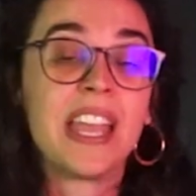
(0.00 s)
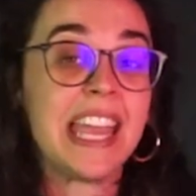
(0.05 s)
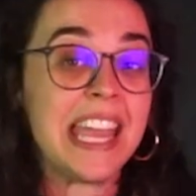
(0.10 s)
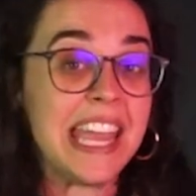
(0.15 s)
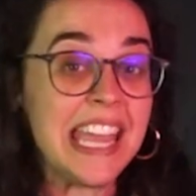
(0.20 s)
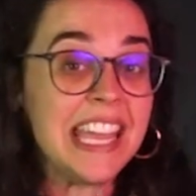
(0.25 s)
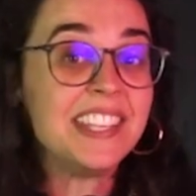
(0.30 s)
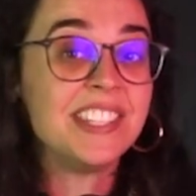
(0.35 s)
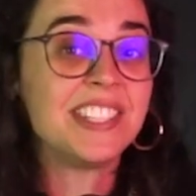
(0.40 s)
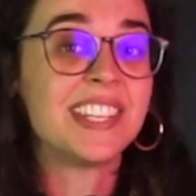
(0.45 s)

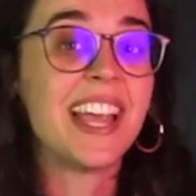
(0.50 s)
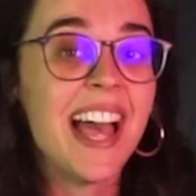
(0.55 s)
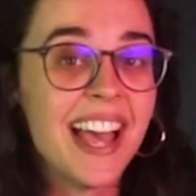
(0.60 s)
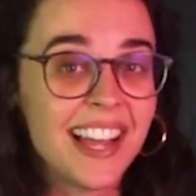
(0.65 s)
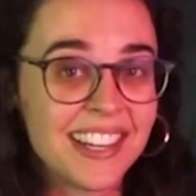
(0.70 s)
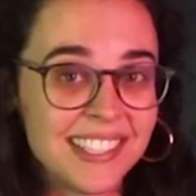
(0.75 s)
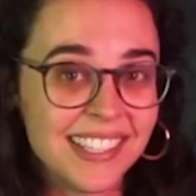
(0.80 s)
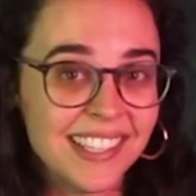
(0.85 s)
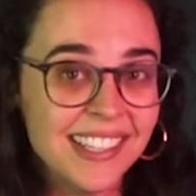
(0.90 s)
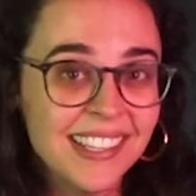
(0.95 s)
Each
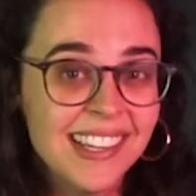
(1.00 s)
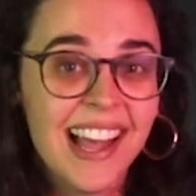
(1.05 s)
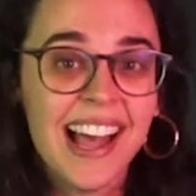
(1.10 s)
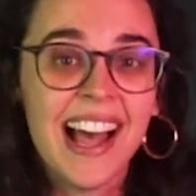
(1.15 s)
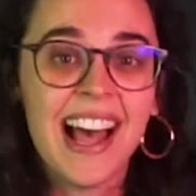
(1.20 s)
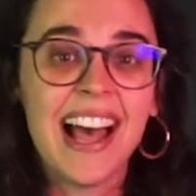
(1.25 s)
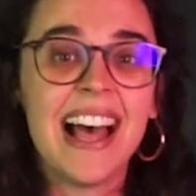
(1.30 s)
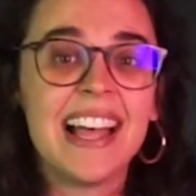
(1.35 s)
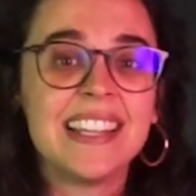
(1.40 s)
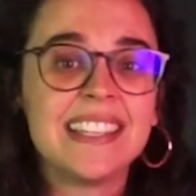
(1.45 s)
character
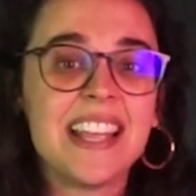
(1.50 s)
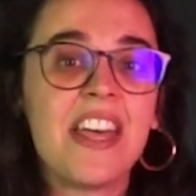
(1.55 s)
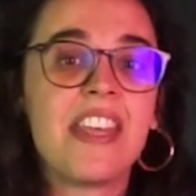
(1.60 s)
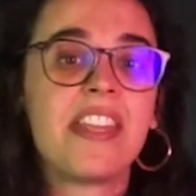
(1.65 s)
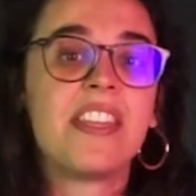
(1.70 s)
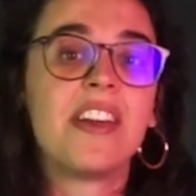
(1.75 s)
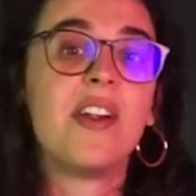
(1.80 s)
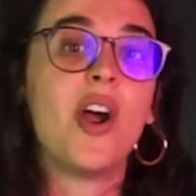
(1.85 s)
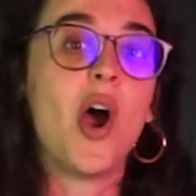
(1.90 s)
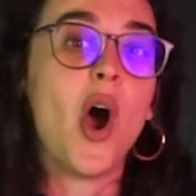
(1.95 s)
has
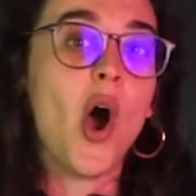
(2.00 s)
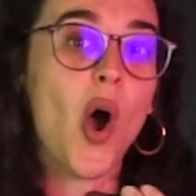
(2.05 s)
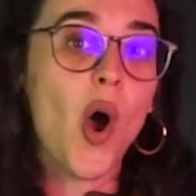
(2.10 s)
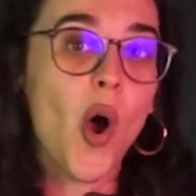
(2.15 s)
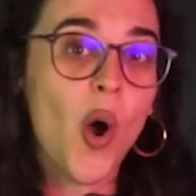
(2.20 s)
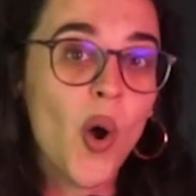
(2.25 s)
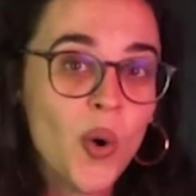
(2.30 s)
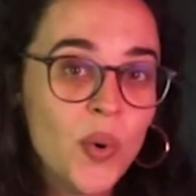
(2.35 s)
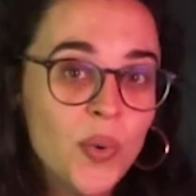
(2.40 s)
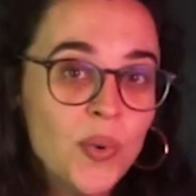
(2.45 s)
their
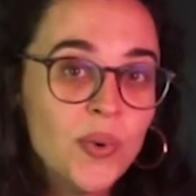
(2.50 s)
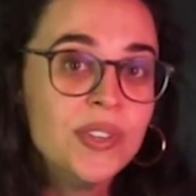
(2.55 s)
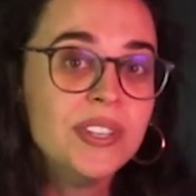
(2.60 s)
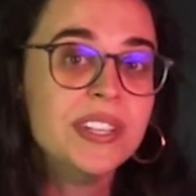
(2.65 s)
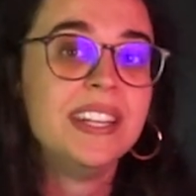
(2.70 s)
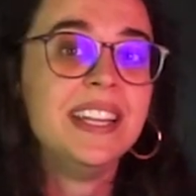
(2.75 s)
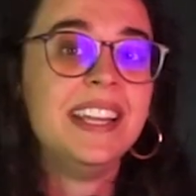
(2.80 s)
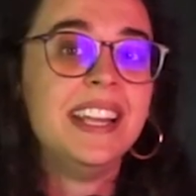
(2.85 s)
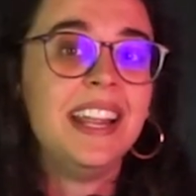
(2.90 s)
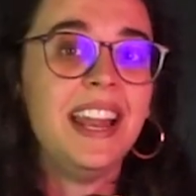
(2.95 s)
own
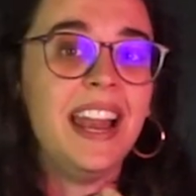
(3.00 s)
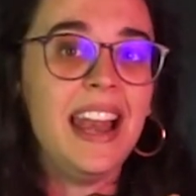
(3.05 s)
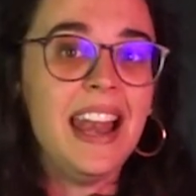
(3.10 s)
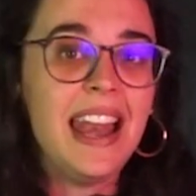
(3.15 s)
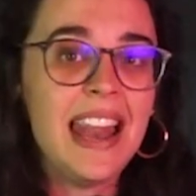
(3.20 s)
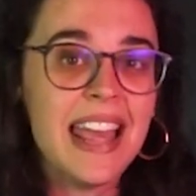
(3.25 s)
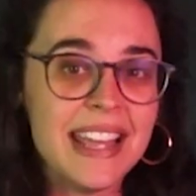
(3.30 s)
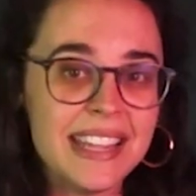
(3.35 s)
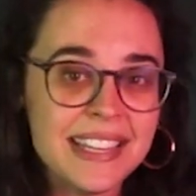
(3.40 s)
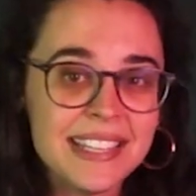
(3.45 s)

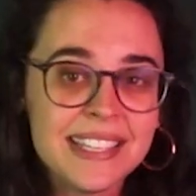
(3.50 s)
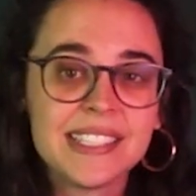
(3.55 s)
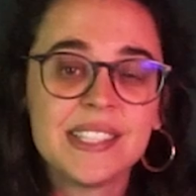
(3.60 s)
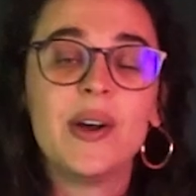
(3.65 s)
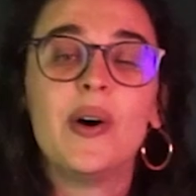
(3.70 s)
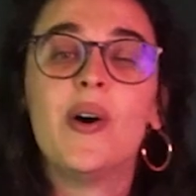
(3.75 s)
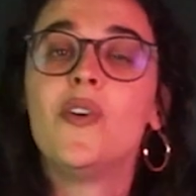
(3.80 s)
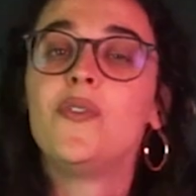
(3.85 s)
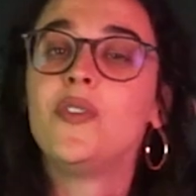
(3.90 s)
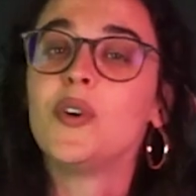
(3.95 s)
list
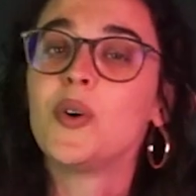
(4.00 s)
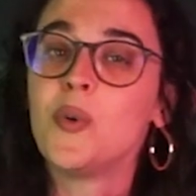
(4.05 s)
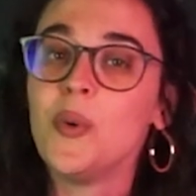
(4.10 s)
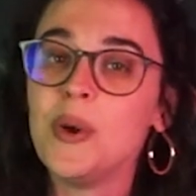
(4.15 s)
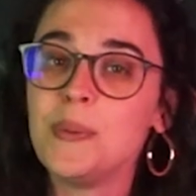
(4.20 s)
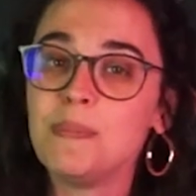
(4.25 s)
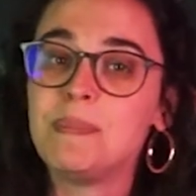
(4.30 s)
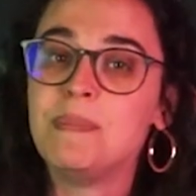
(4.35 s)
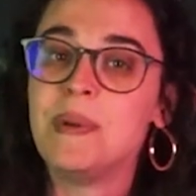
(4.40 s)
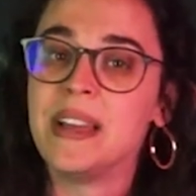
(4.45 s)
of
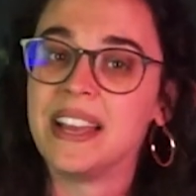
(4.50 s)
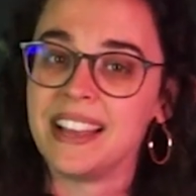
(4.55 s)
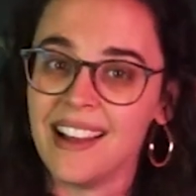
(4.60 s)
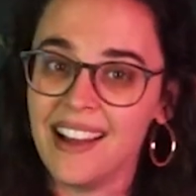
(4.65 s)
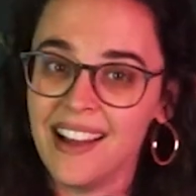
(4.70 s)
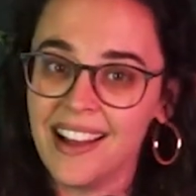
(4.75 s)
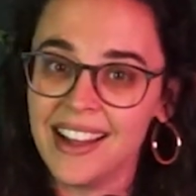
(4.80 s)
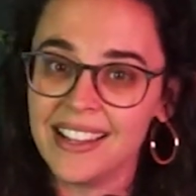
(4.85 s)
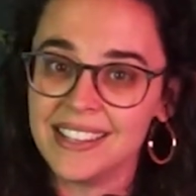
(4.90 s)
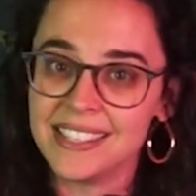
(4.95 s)
equipment
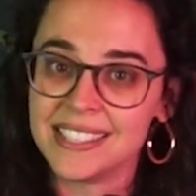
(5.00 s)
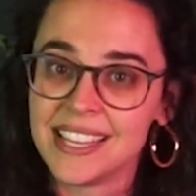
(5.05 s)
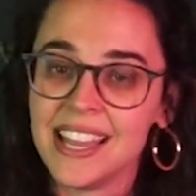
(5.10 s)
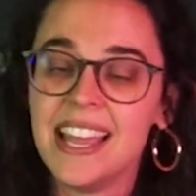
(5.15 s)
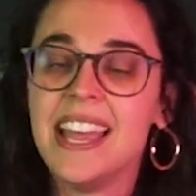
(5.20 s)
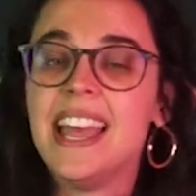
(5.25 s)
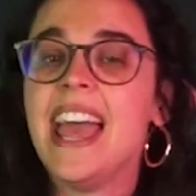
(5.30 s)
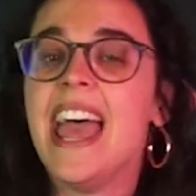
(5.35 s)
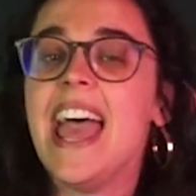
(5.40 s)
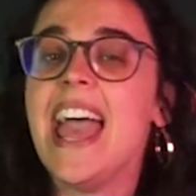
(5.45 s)
cards,
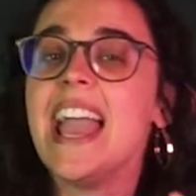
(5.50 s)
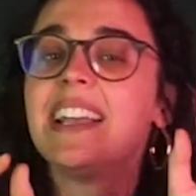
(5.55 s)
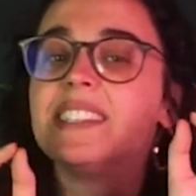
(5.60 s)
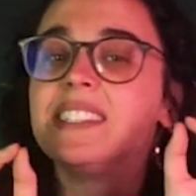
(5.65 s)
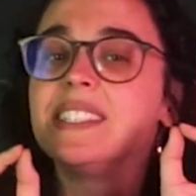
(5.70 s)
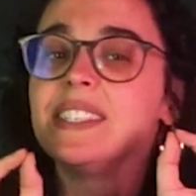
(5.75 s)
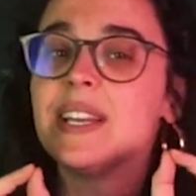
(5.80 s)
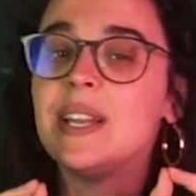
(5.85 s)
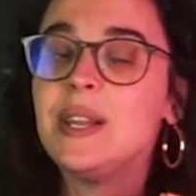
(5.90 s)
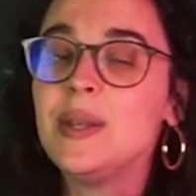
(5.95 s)

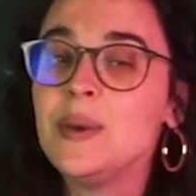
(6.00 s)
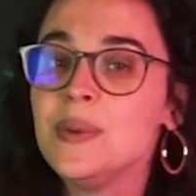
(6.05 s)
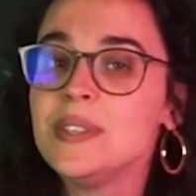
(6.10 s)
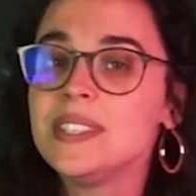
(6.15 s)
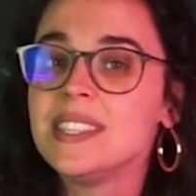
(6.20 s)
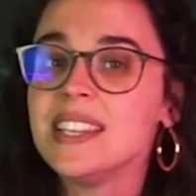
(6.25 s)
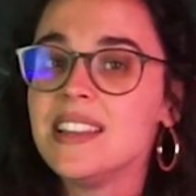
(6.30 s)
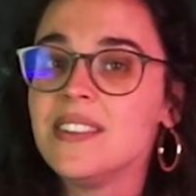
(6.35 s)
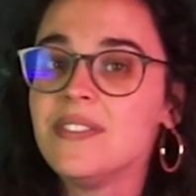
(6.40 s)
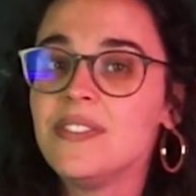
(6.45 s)

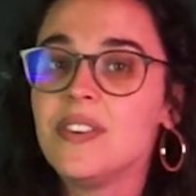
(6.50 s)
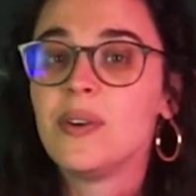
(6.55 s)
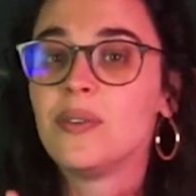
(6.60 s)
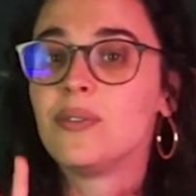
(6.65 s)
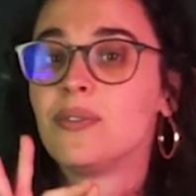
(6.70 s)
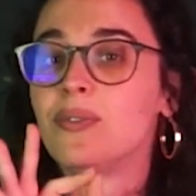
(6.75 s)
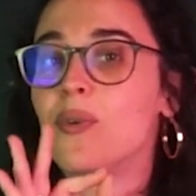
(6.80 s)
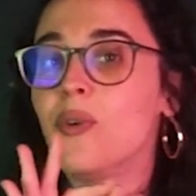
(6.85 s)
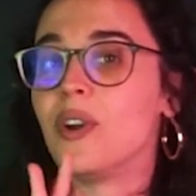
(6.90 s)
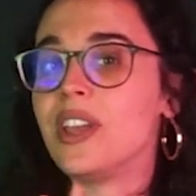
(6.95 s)
exclusive
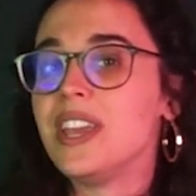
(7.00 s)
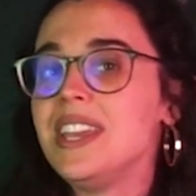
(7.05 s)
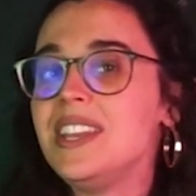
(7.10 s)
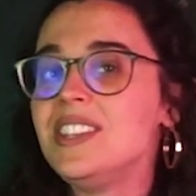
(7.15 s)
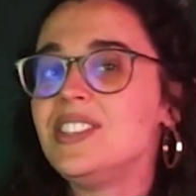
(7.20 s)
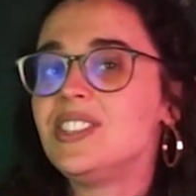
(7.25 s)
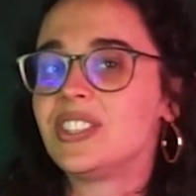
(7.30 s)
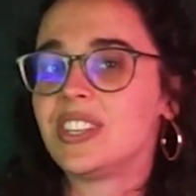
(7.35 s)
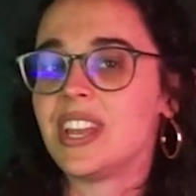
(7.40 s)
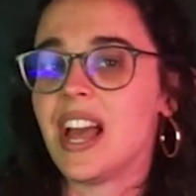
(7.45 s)
for
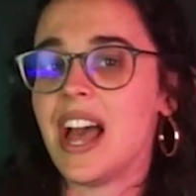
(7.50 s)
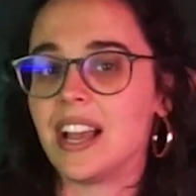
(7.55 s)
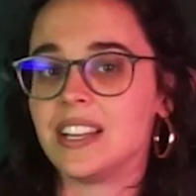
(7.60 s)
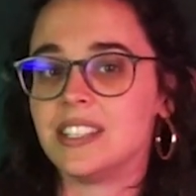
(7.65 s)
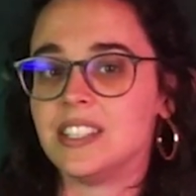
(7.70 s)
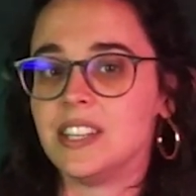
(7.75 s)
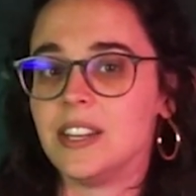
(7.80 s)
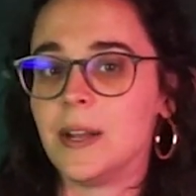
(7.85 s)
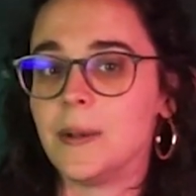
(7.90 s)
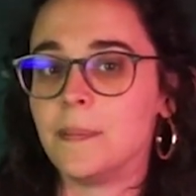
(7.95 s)
each
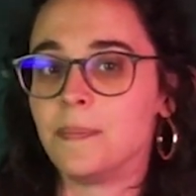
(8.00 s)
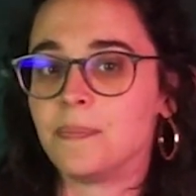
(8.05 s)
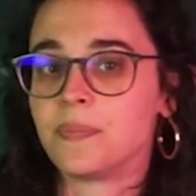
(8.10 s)
character.